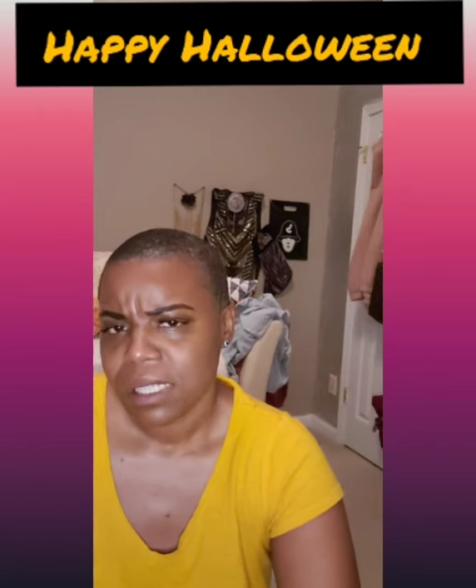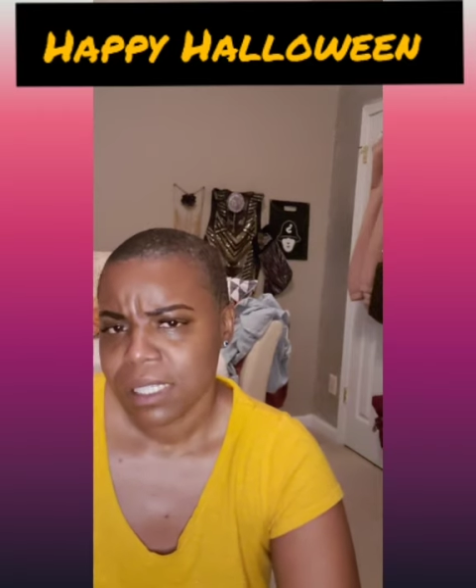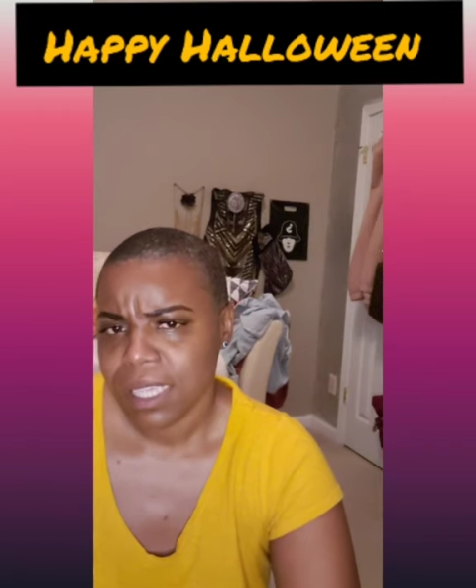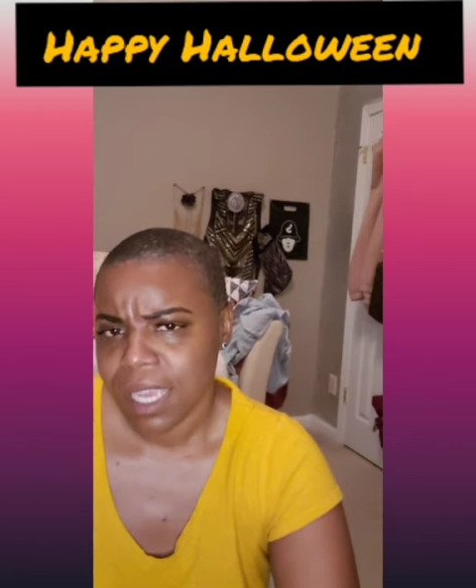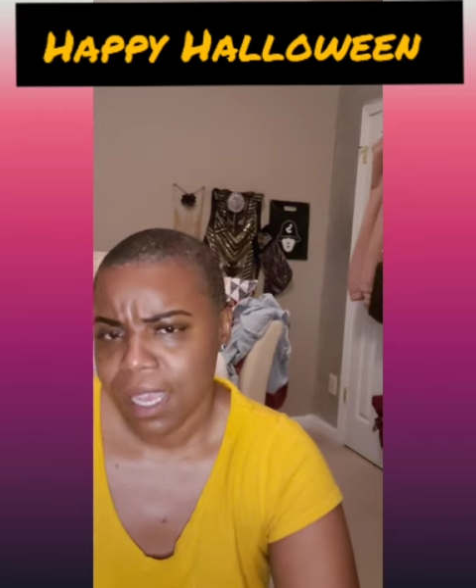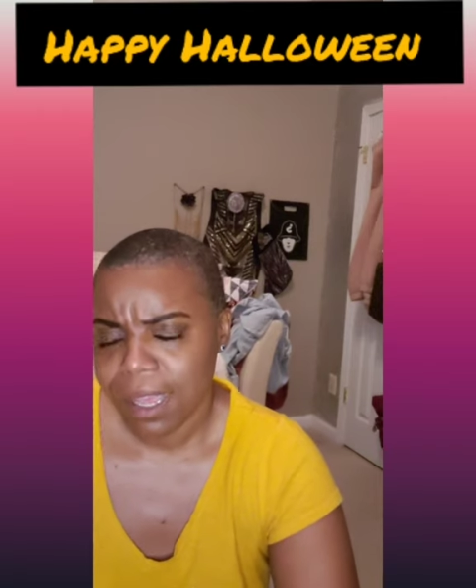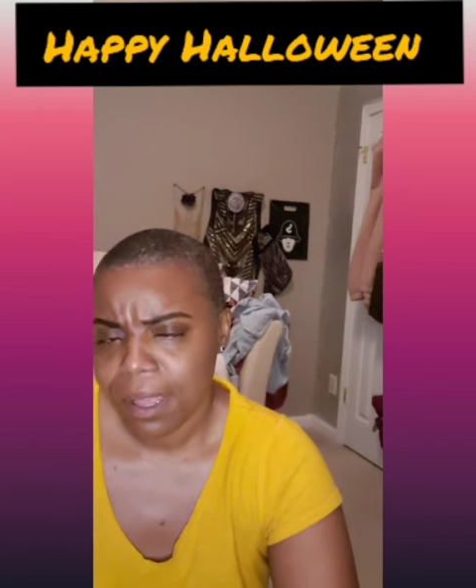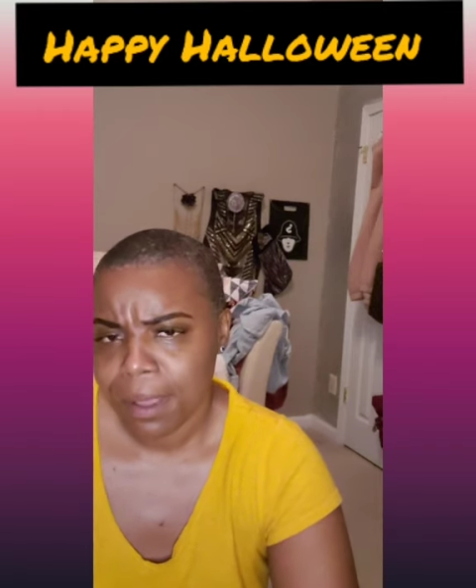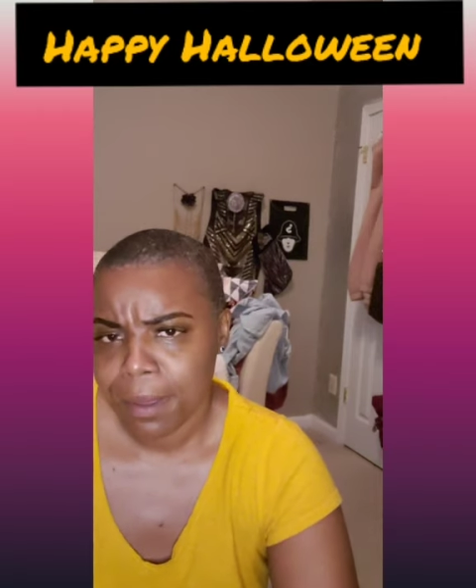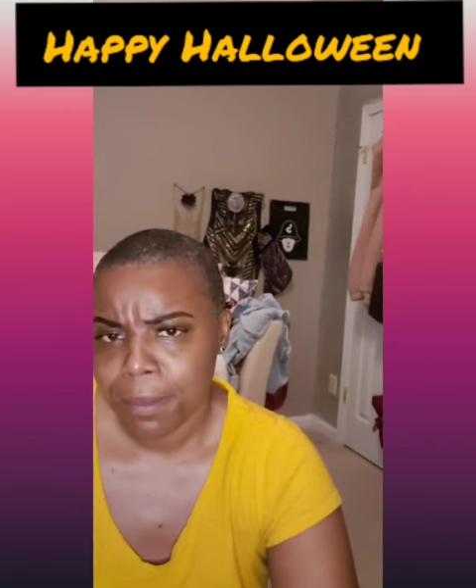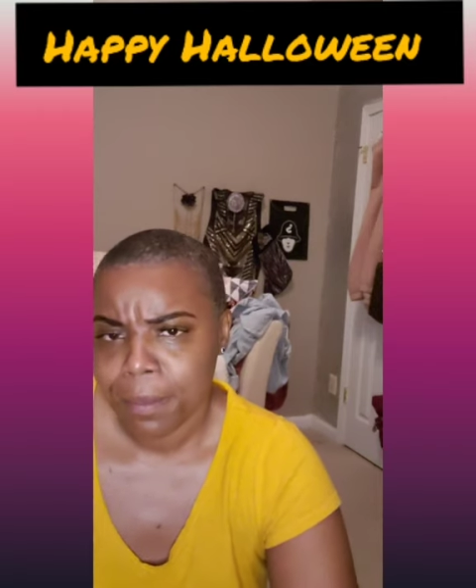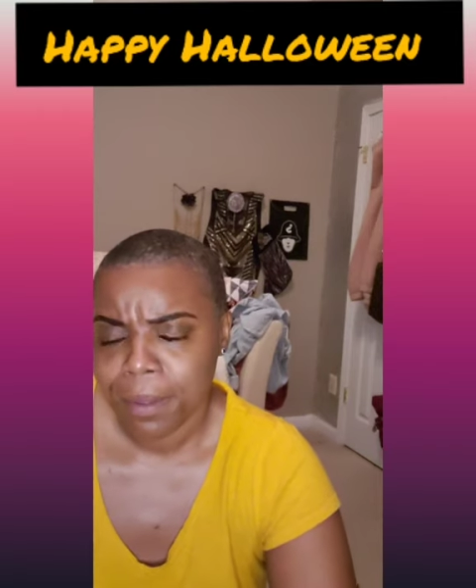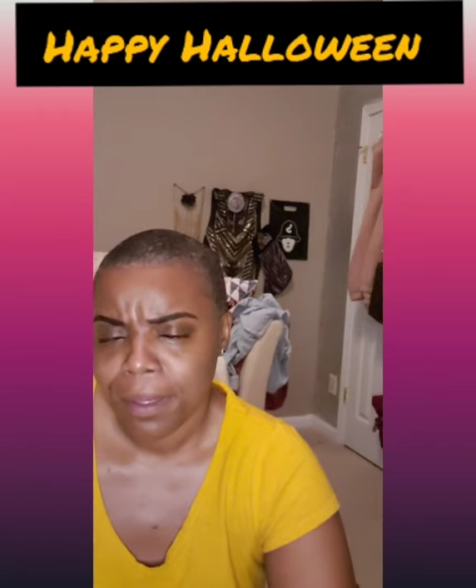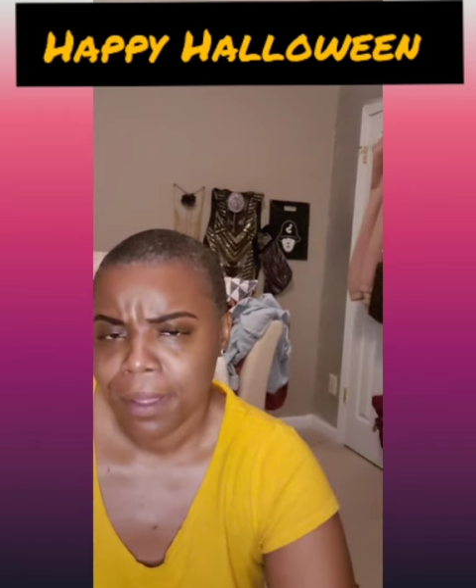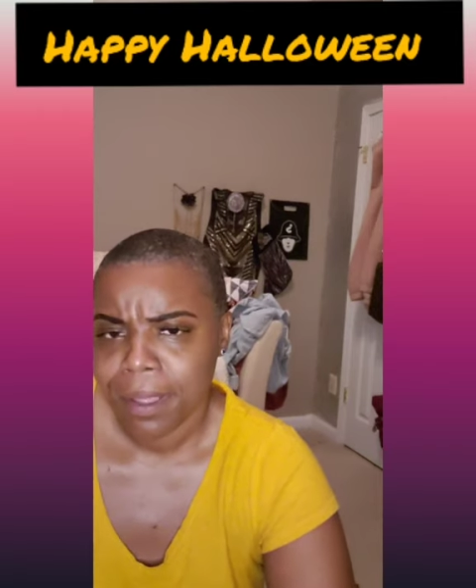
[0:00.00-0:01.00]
time